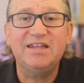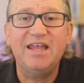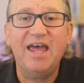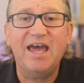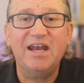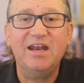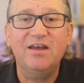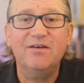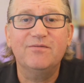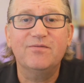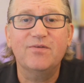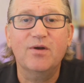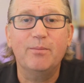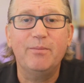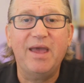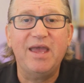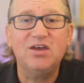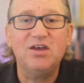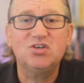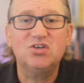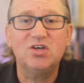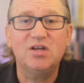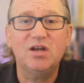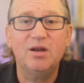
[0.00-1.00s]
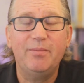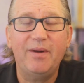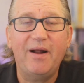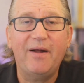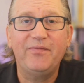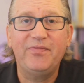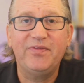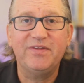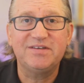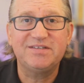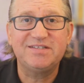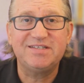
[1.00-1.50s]
that information
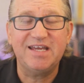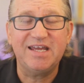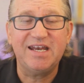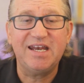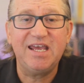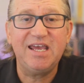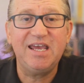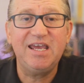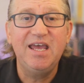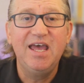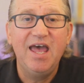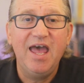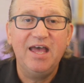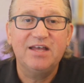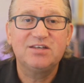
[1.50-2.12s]
about the city